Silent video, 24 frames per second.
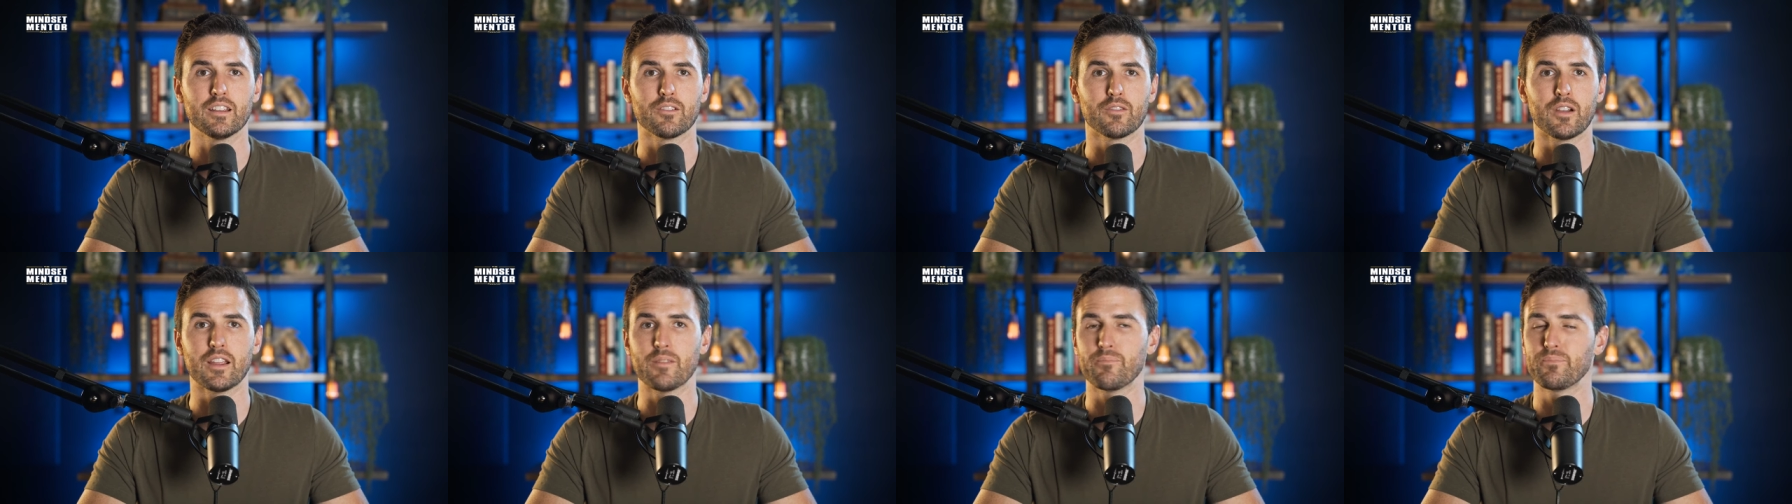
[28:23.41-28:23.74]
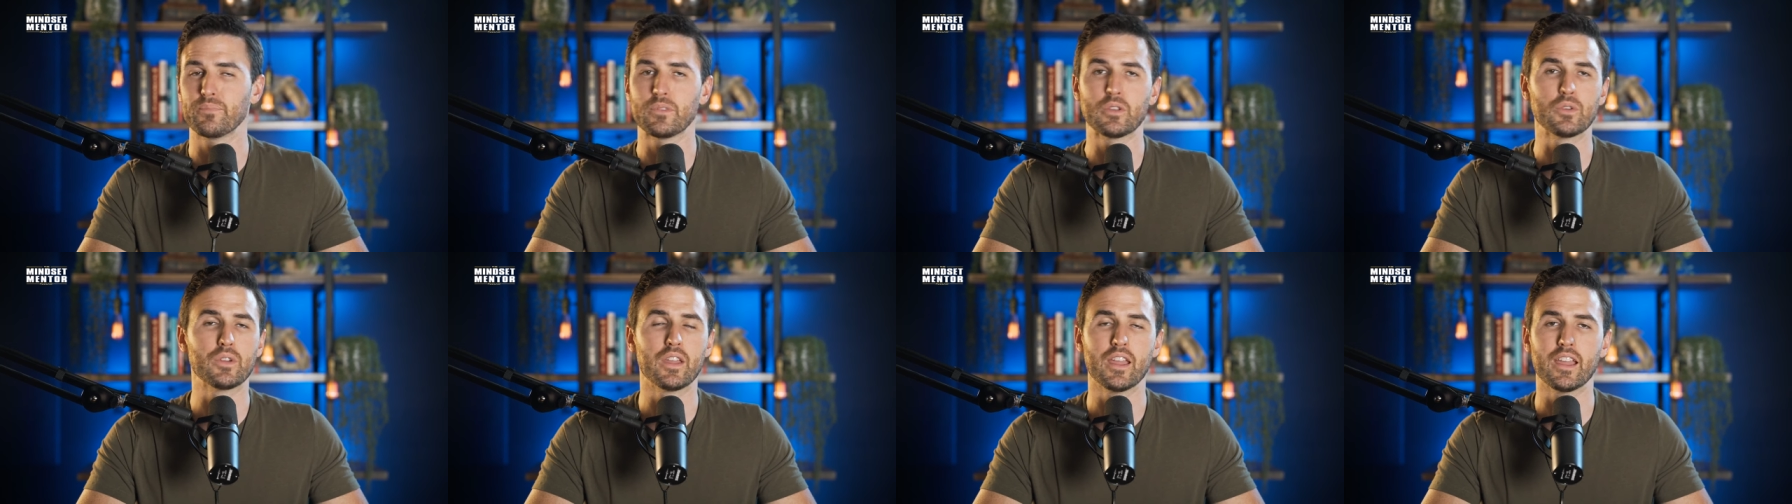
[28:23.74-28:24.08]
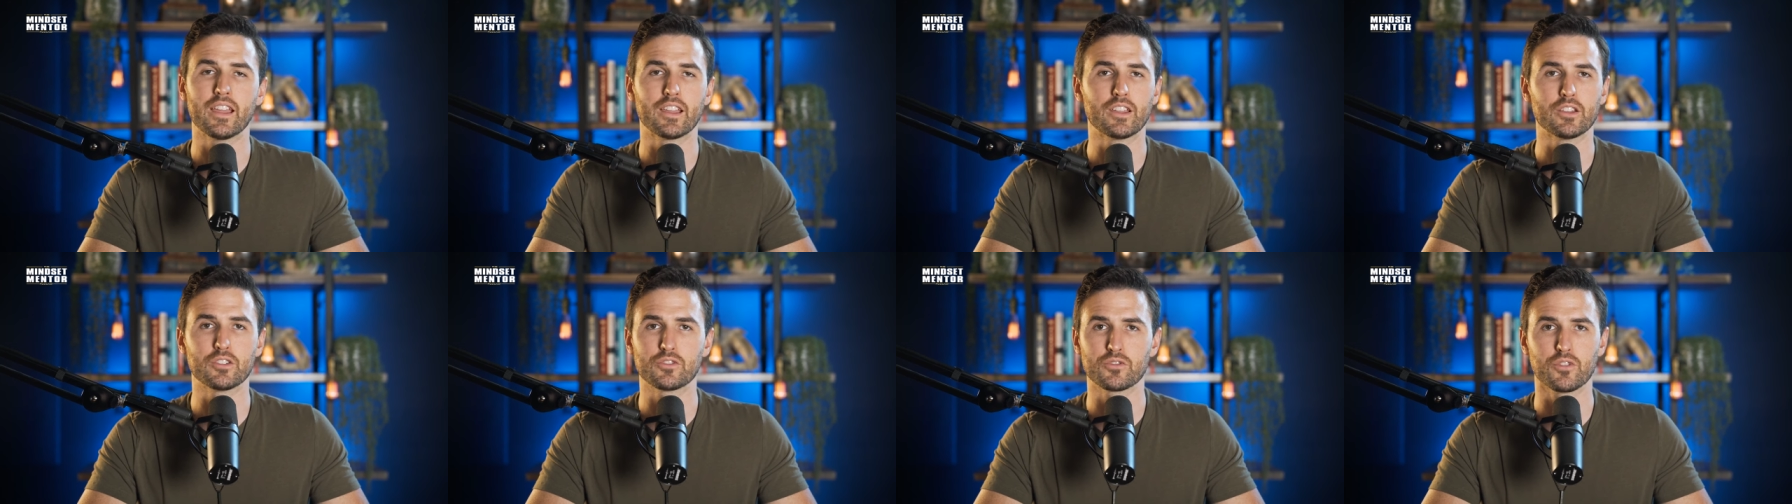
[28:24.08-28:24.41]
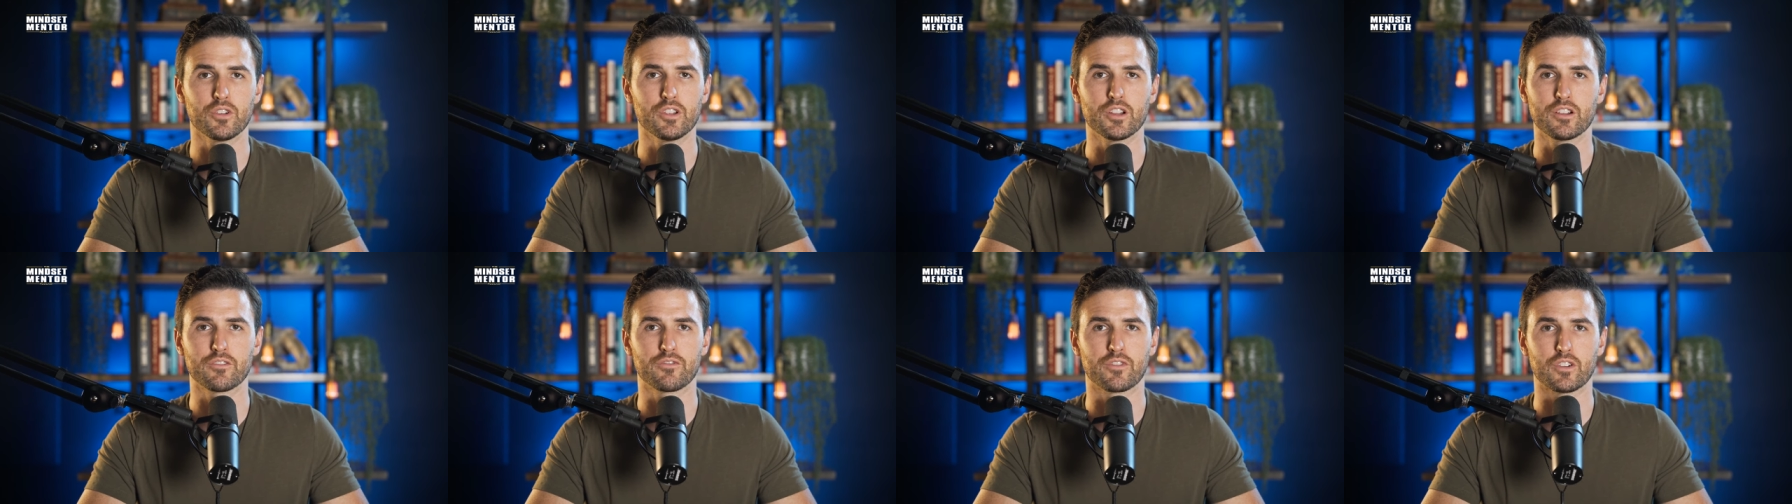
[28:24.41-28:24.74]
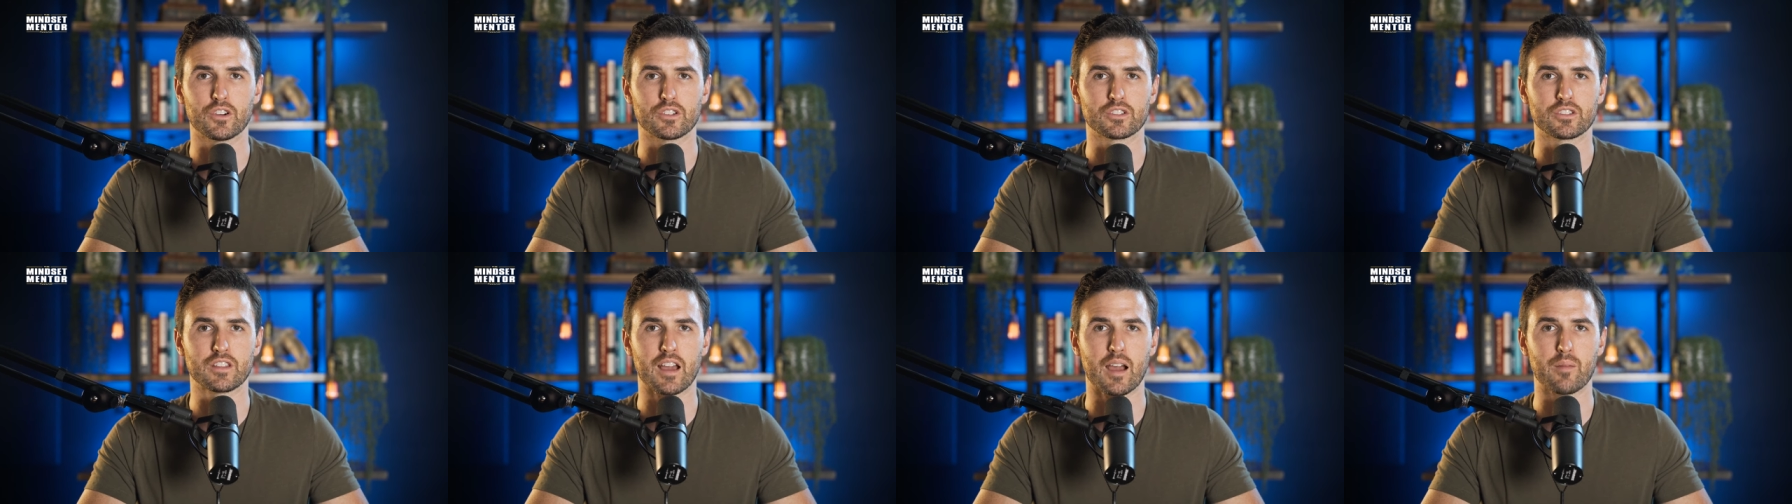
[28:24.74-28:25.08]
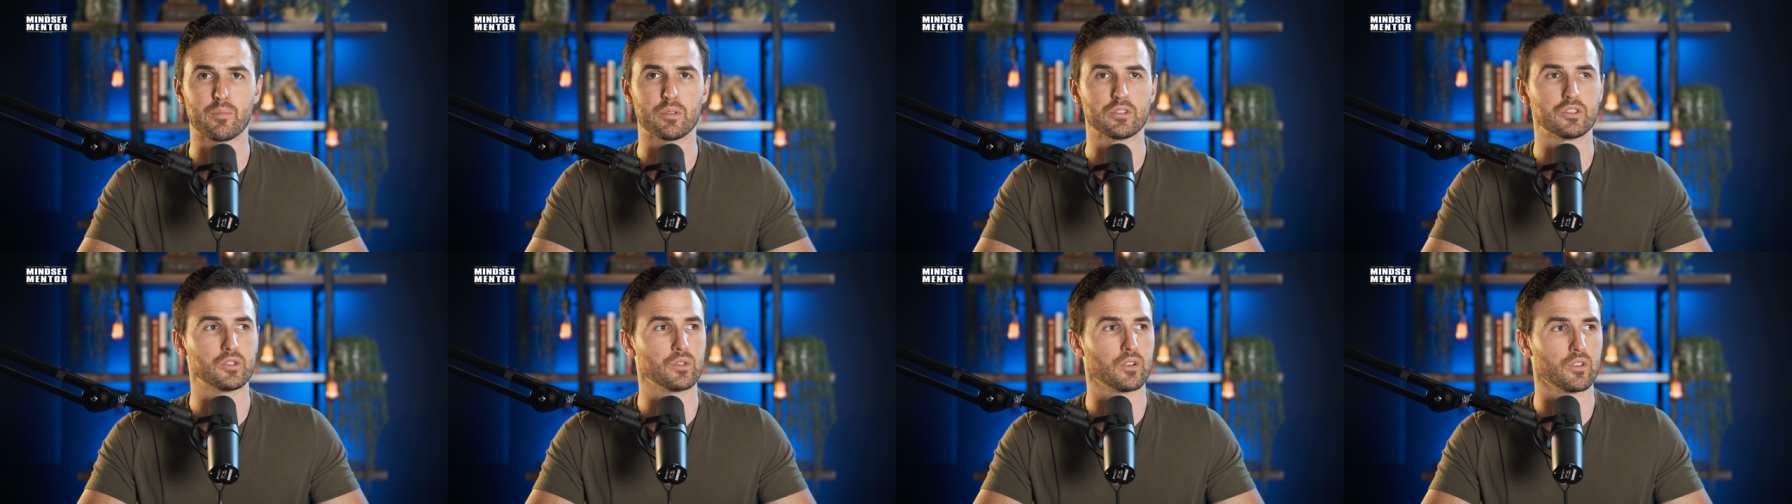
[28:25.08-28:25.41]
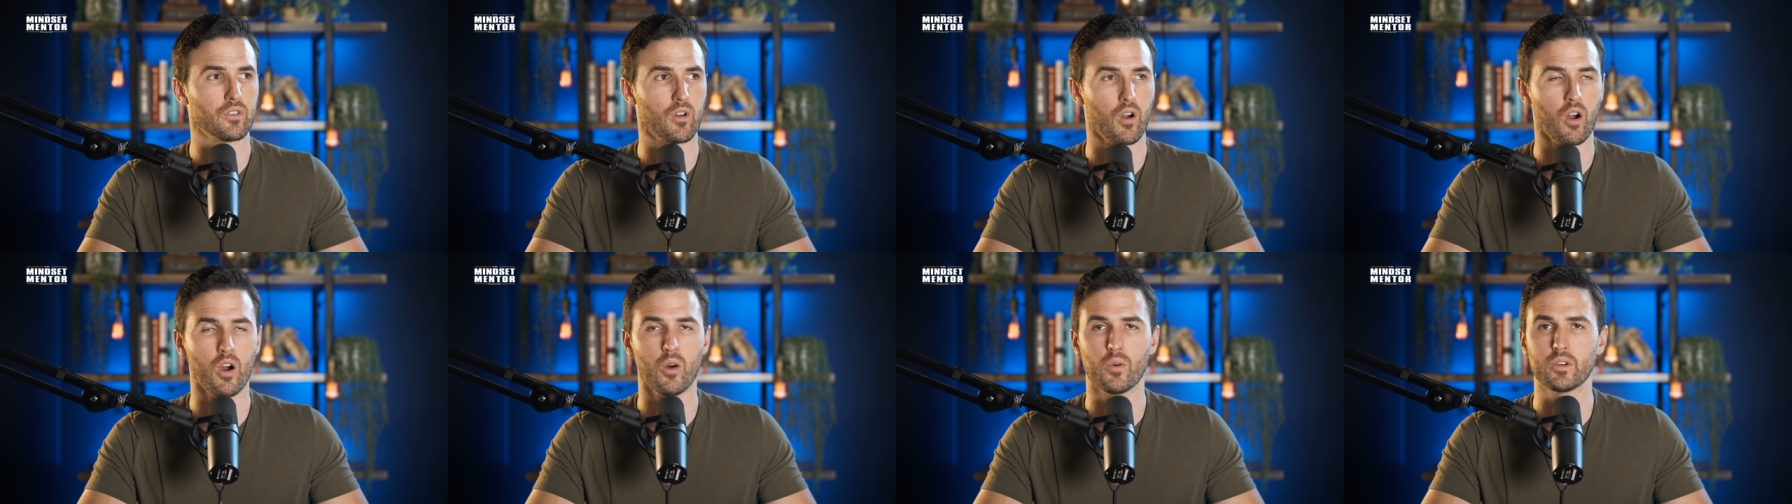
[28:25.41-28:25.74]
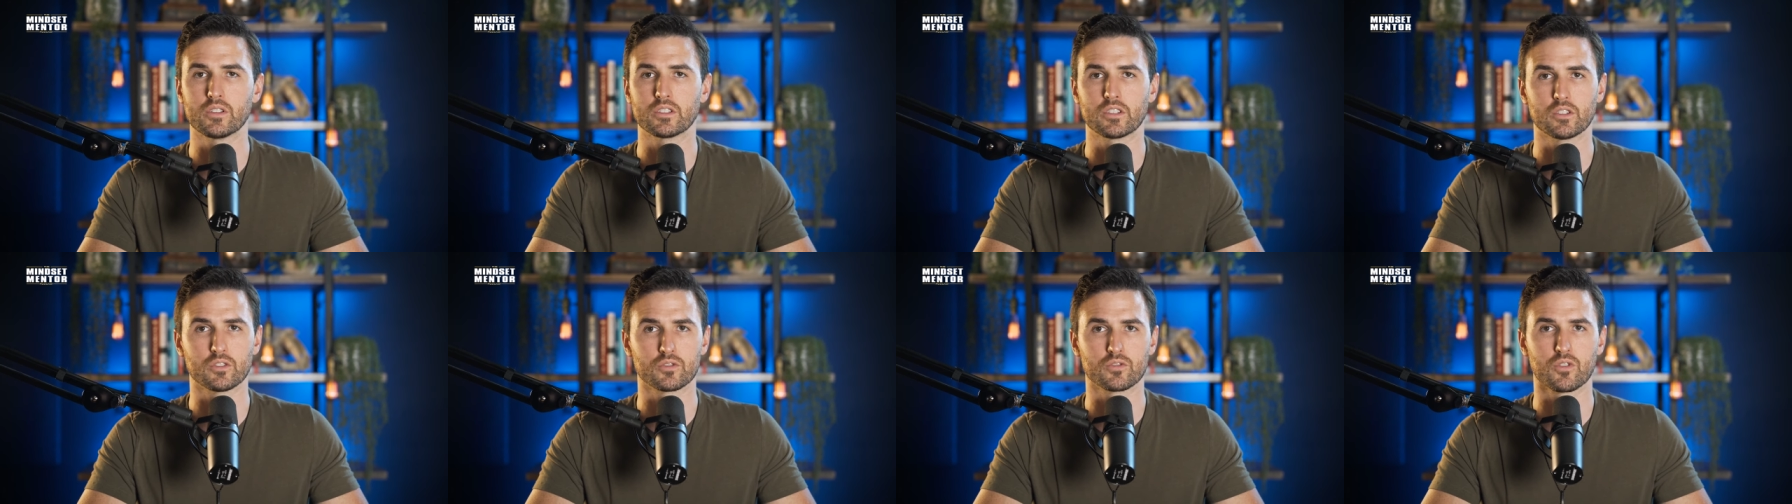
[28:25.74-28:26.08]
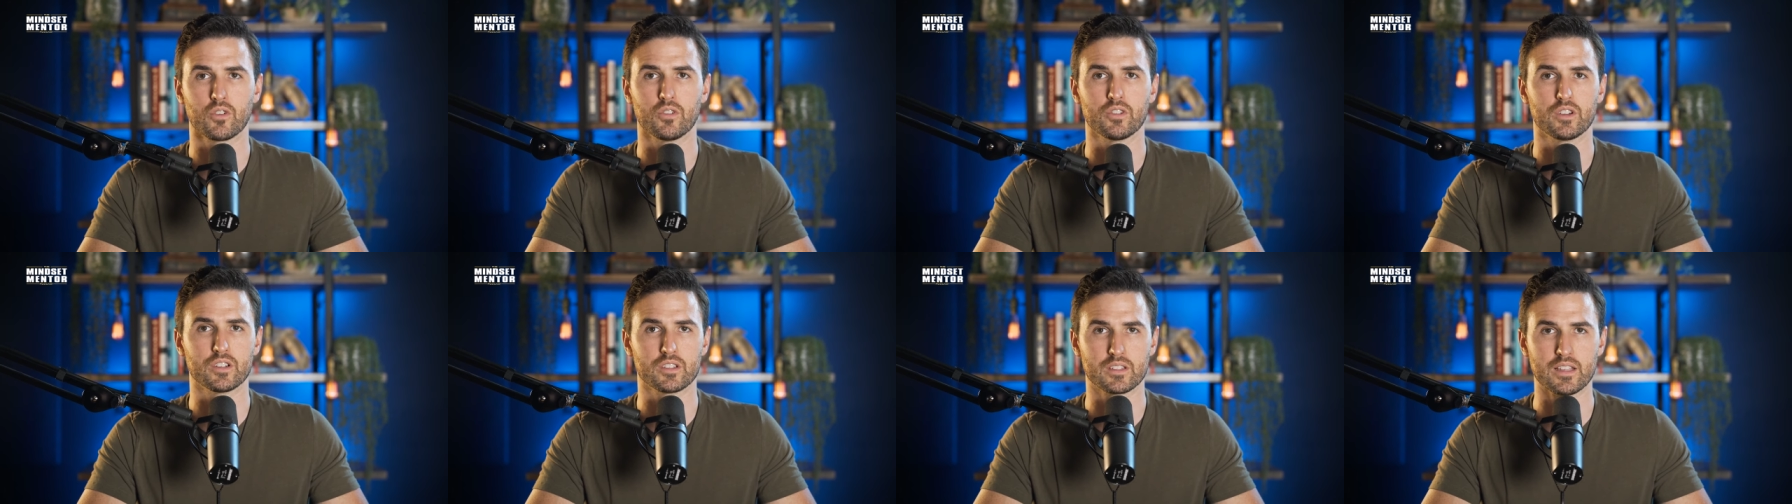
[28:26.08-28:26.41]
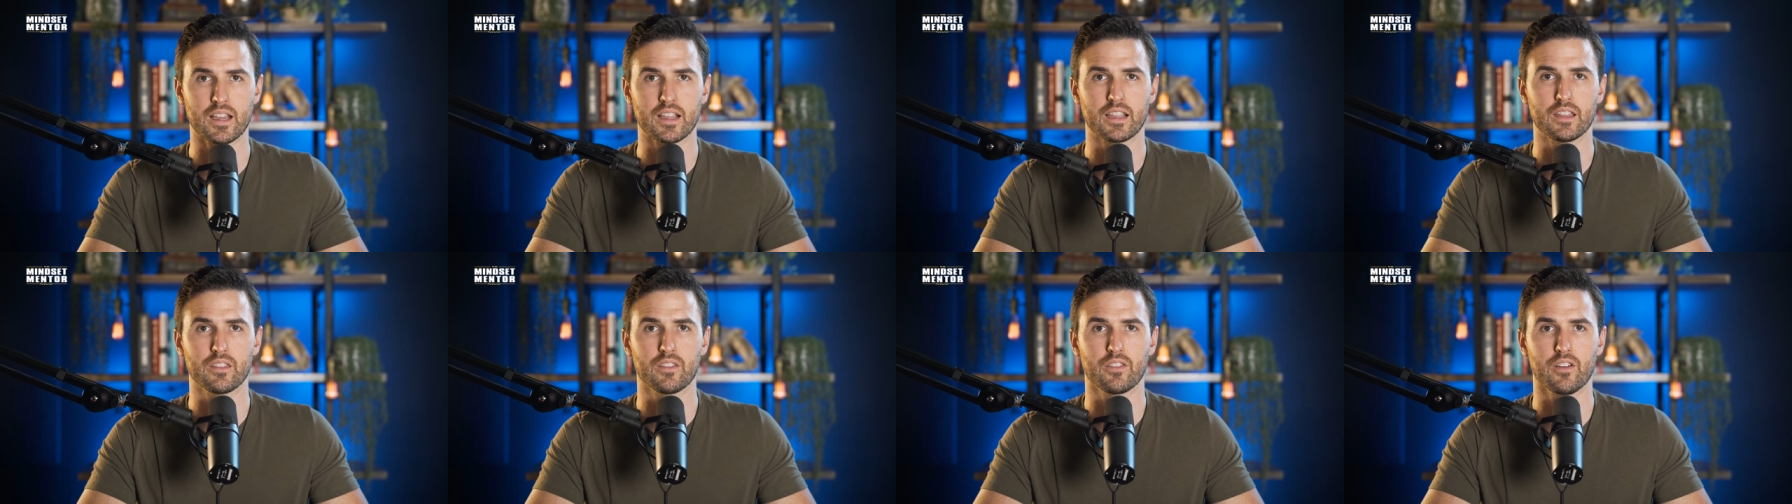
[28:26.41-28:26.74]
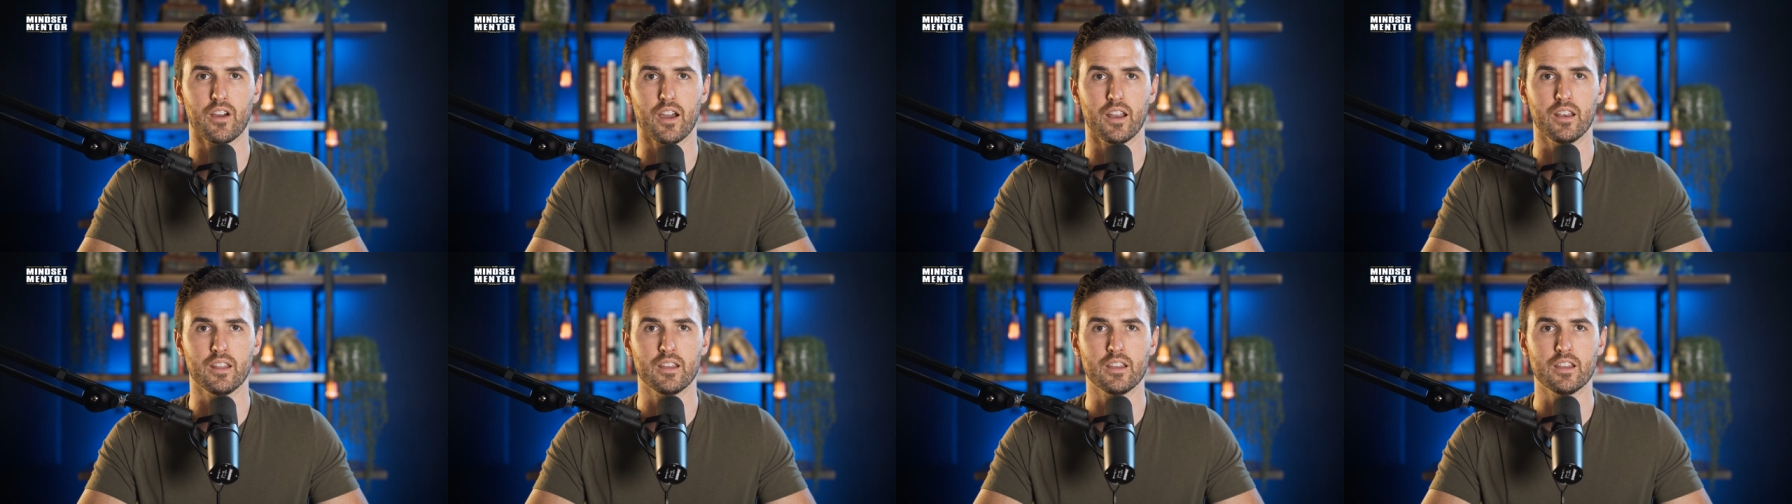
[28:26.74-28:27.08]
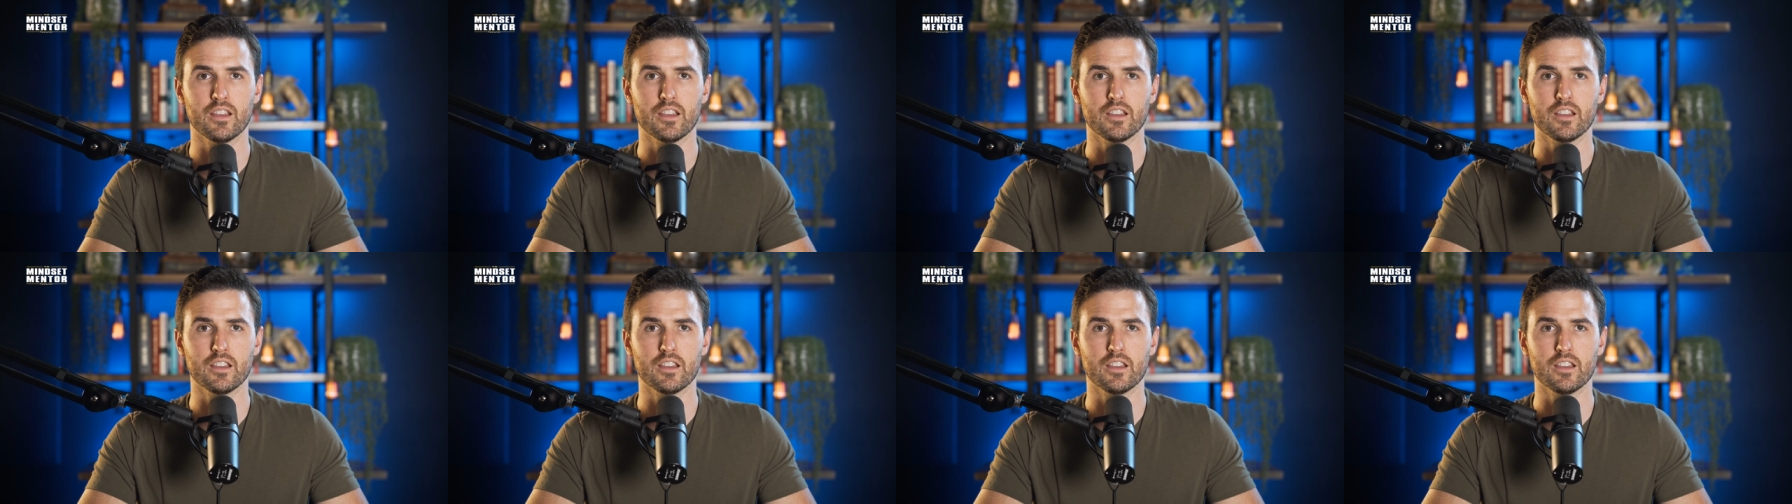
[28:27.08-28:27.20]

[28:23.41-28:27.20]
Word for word: Right? You can't control your first thought, but you can always control your second thought.